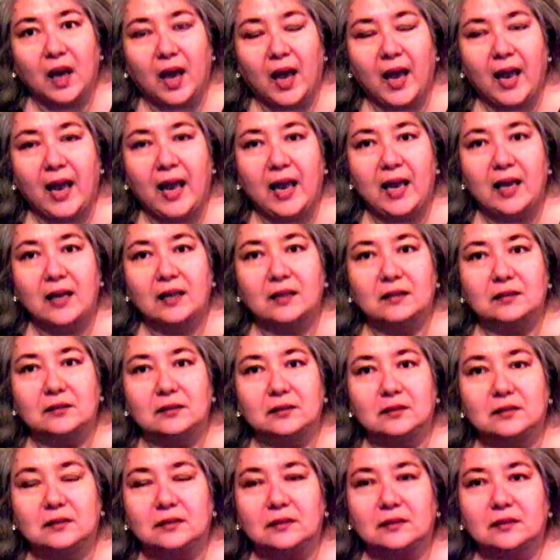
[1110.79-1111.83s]

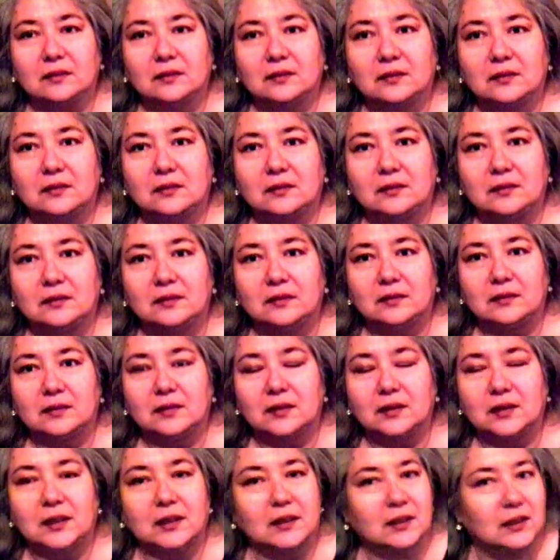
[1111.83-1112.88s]
And
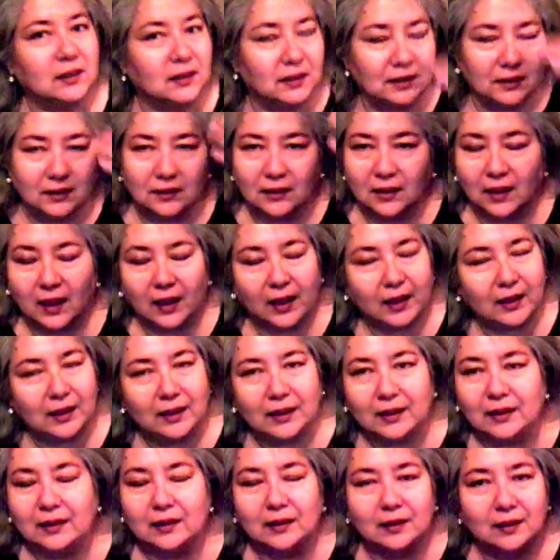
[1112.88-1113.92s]
just because,
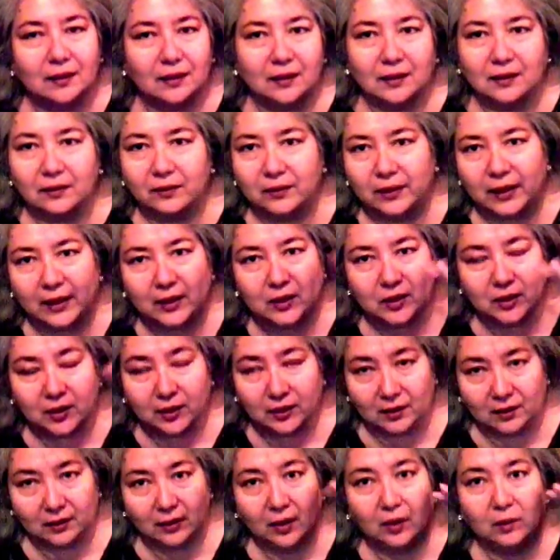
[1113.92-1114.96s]
as you
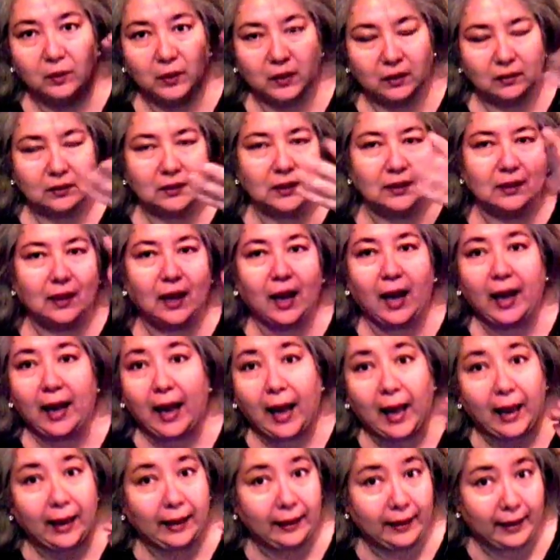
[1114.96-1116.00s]
get to know me,
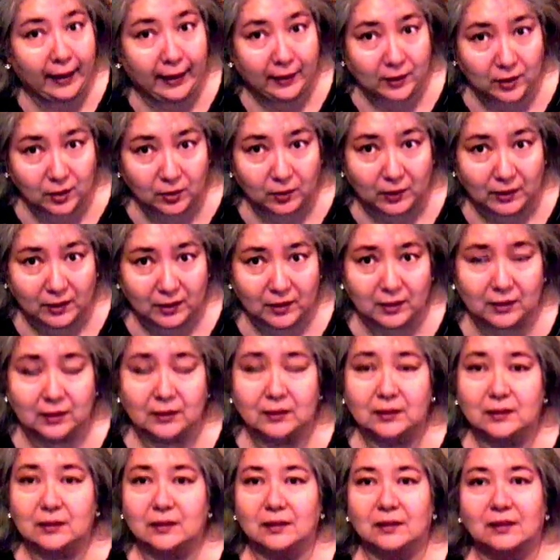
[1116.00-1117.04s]
I ask questions.
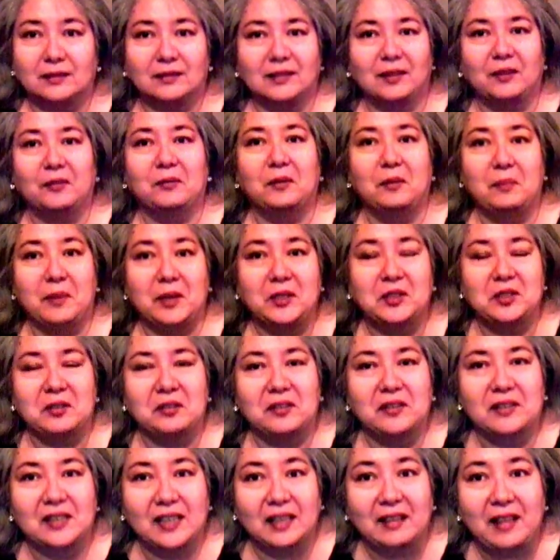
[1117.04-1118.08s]
I'm like, what makes you
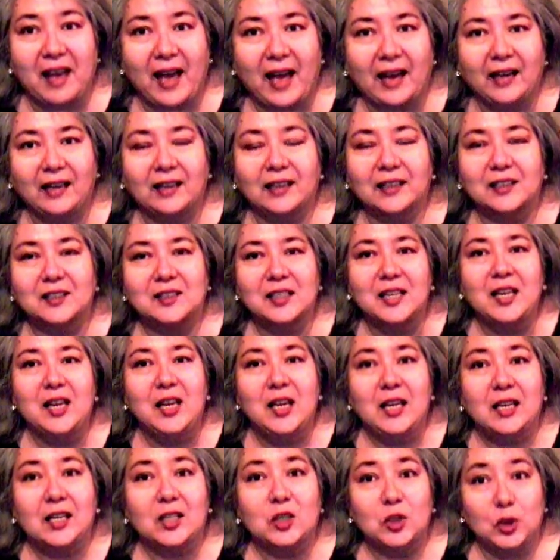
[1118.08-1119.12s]
say that? Because
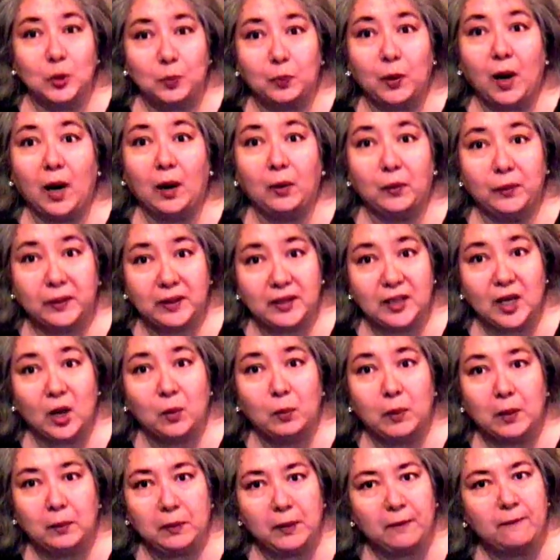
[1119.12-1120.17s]
you probably would tell
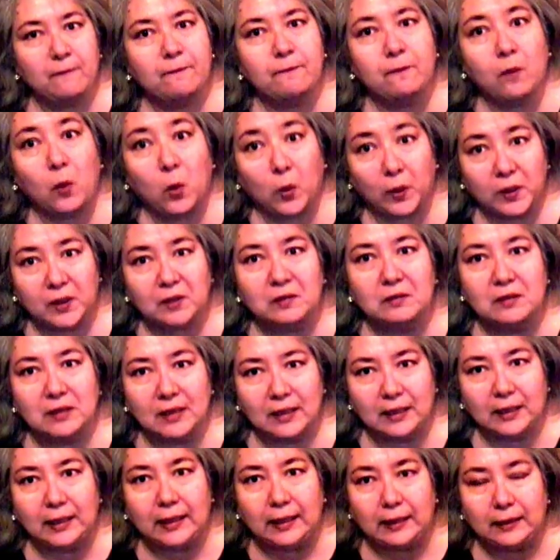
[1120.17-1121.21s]
me before you
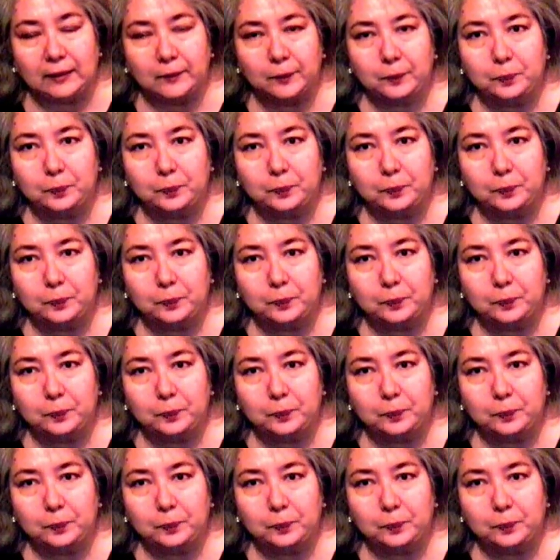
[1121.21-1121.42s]
did it.